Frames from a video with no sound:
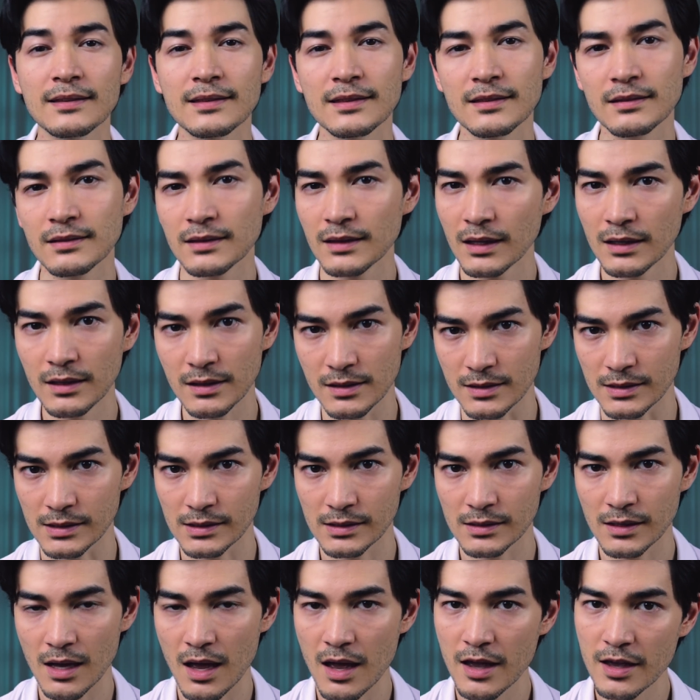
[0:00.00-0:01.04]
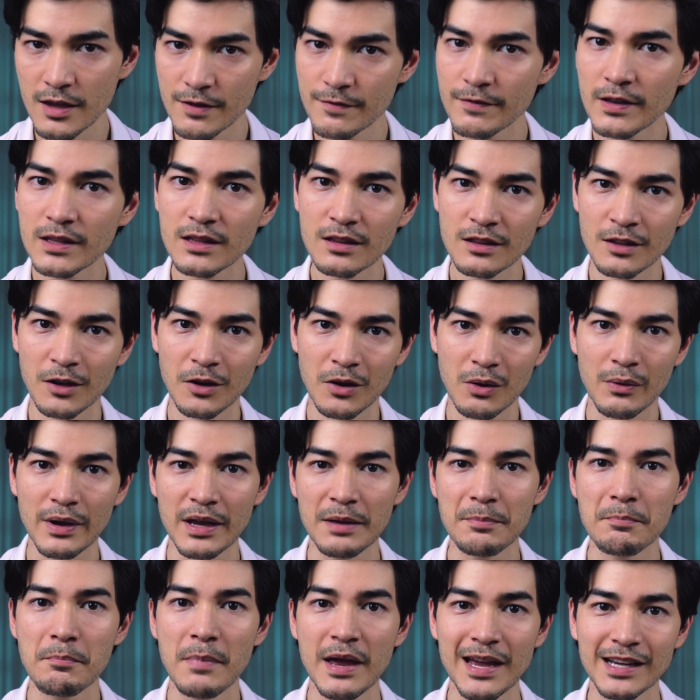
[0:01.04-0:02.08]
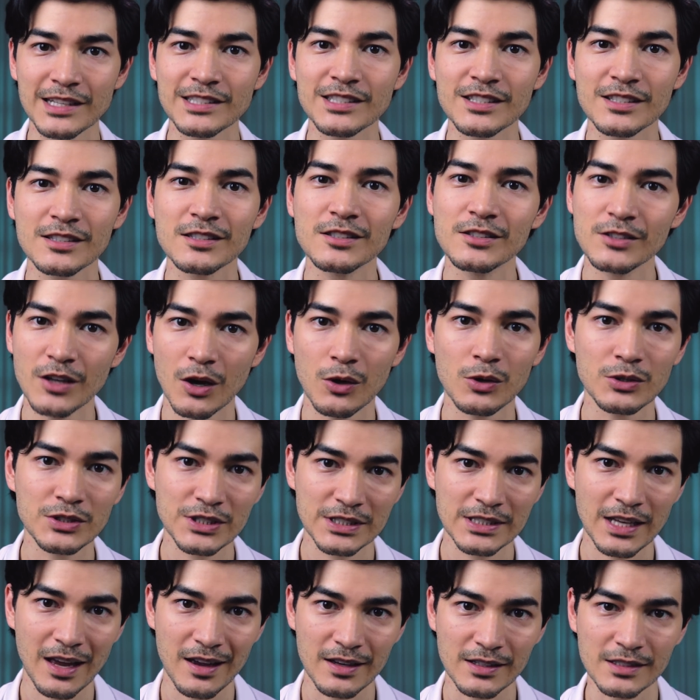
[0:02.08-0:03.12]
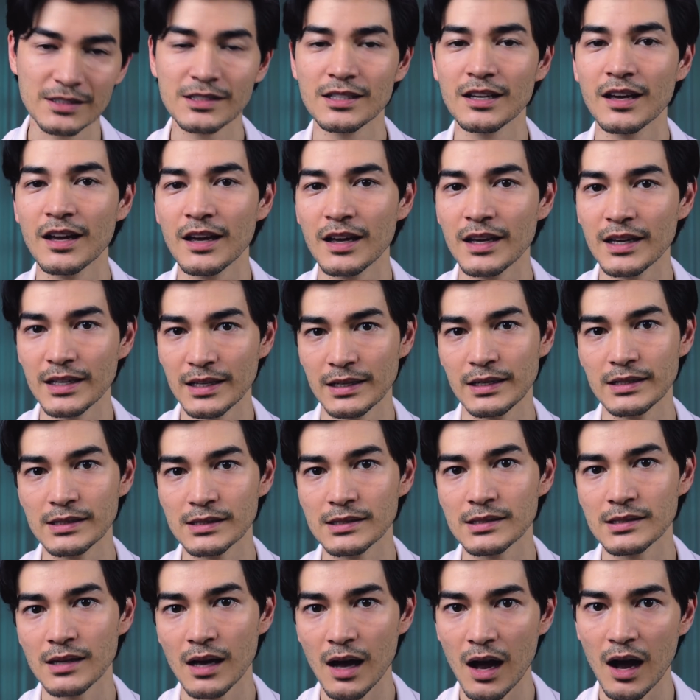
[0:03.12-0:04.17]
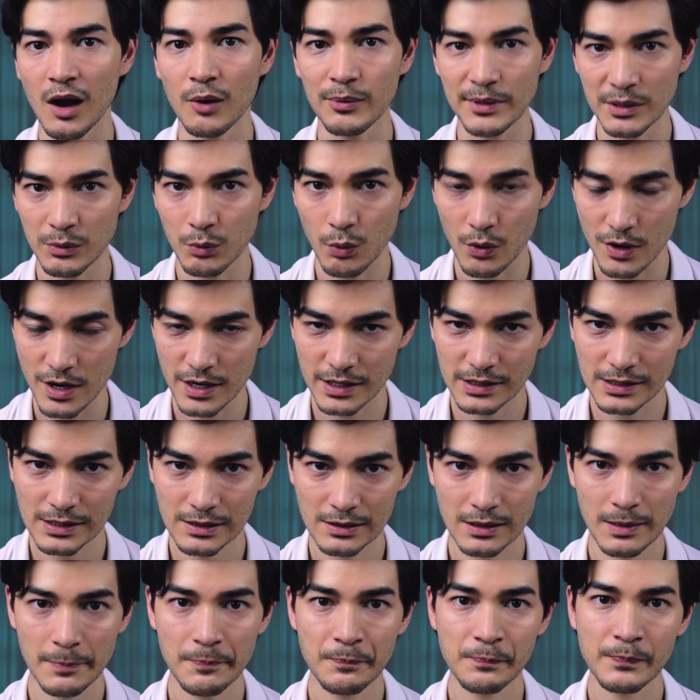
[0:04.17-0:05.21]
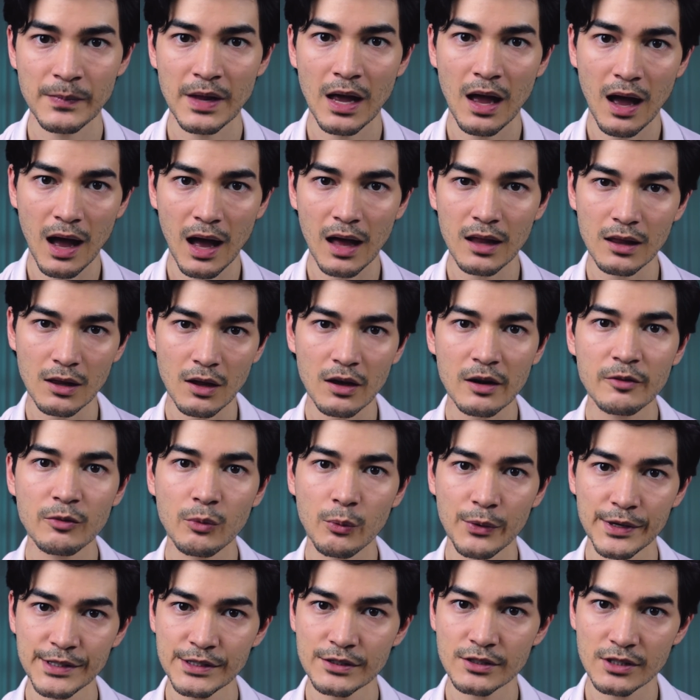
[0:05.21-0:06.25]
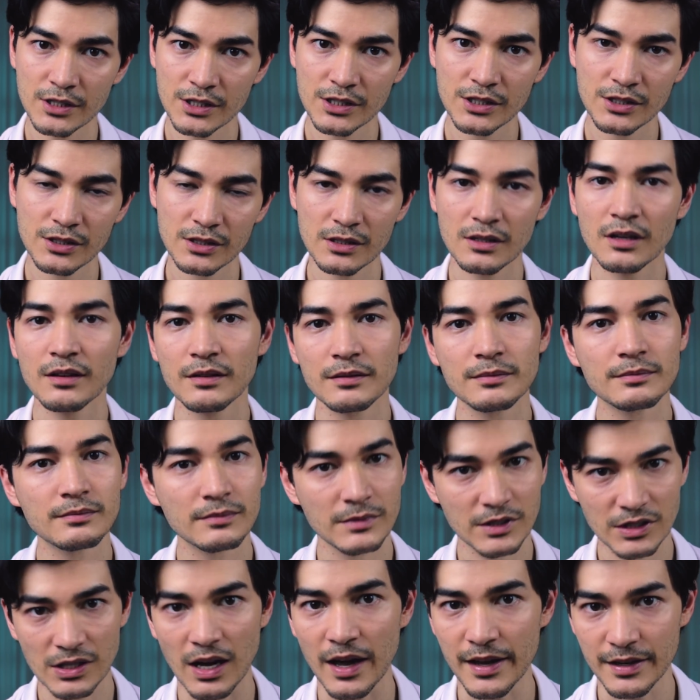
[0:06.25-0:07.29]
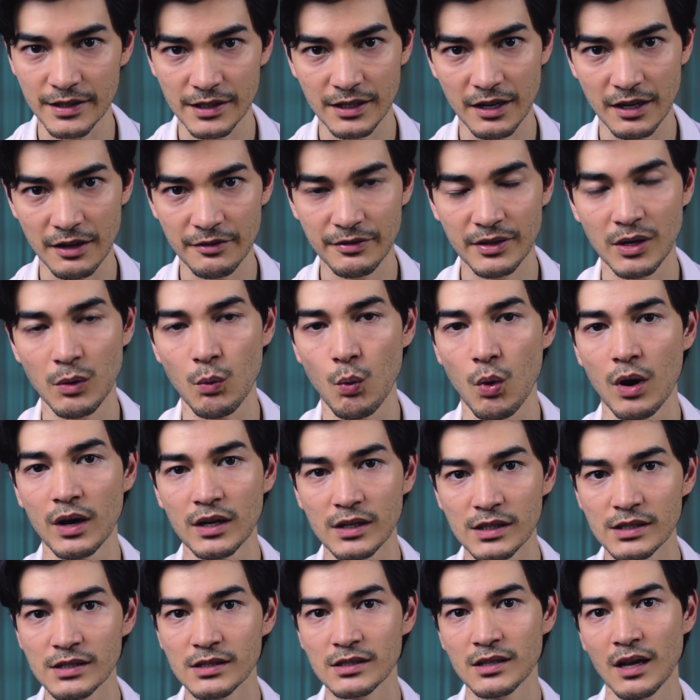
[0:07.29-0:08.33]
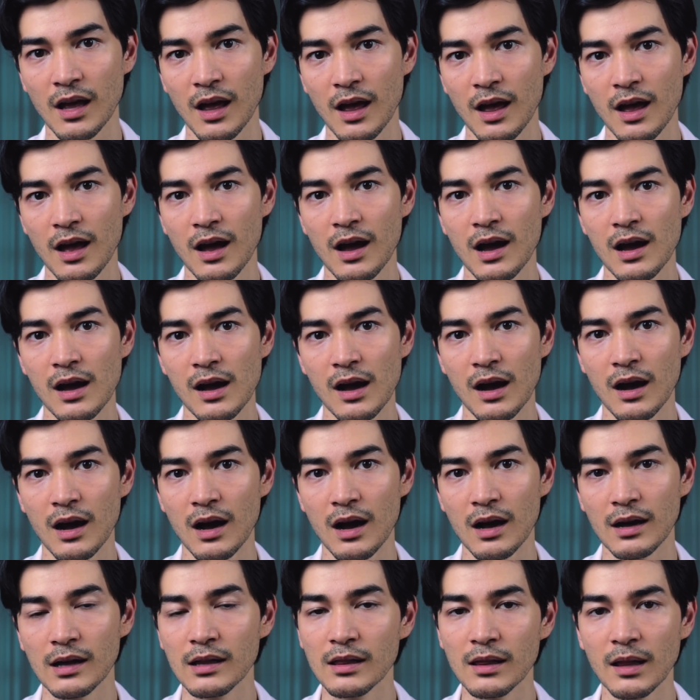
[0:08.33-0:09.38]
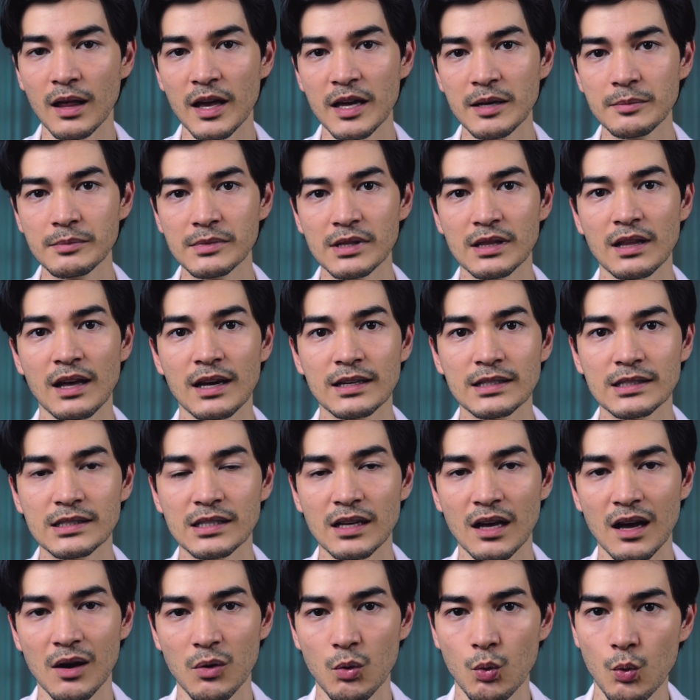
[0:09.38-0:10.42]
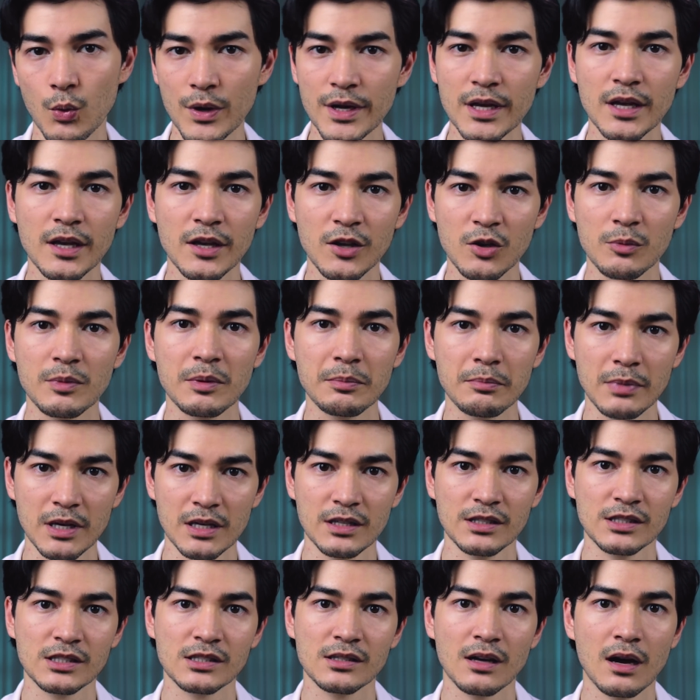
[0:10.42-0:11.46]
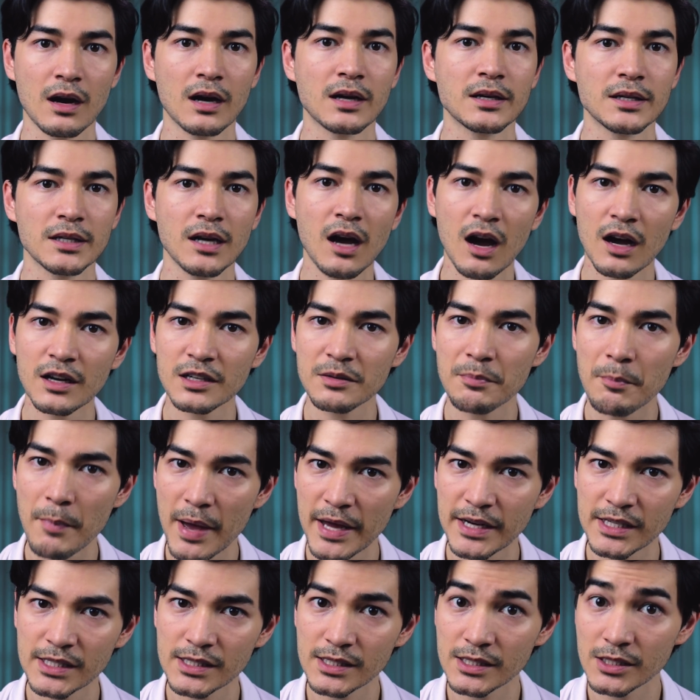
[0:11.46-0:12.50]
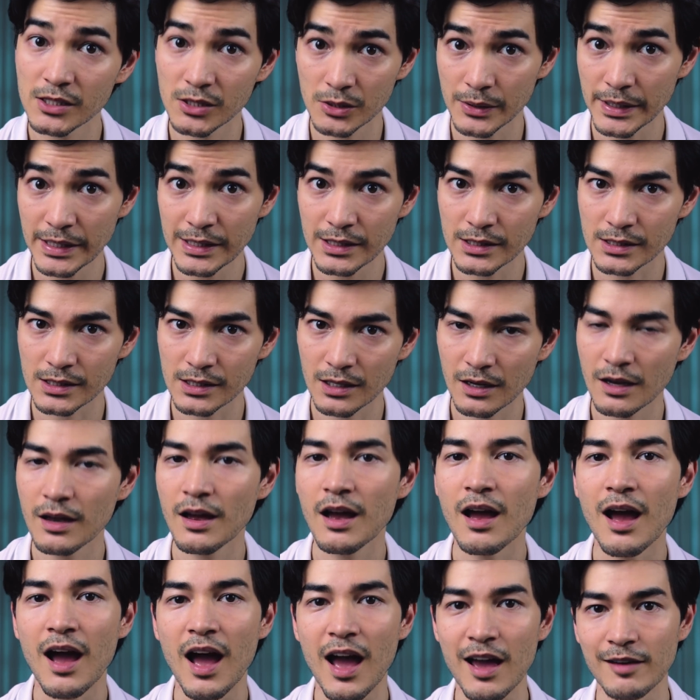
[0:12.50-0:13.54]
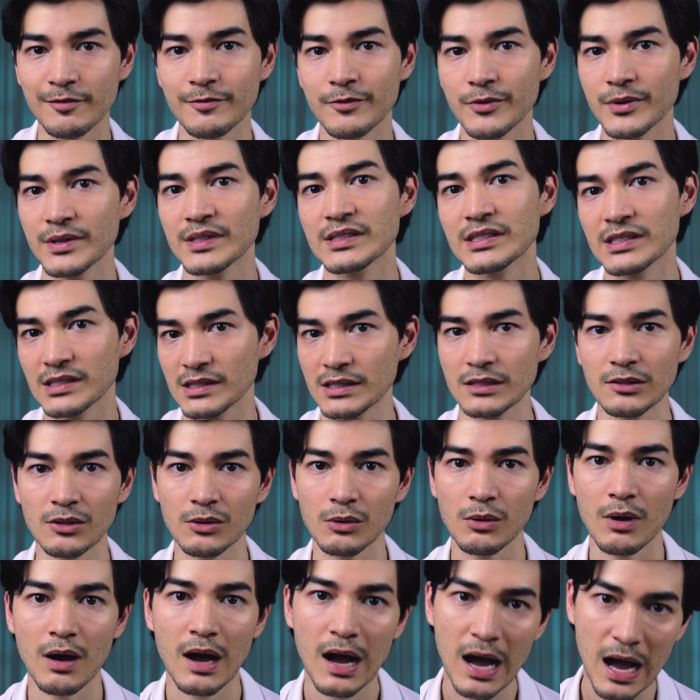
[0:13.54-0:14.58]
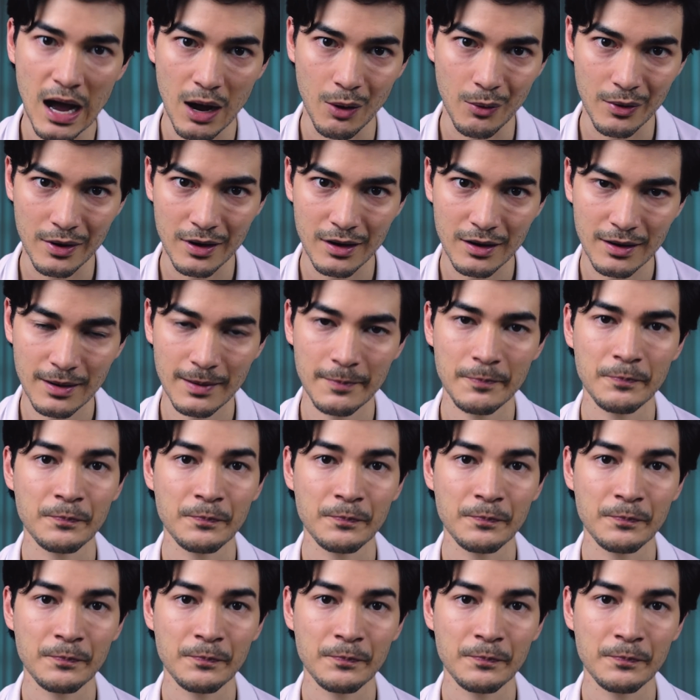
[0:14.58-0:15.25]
The thing is, even though it makes no sense, it is how it works. A lot of research, scientific ones, claim that we human beings are not meant to eat every single hour.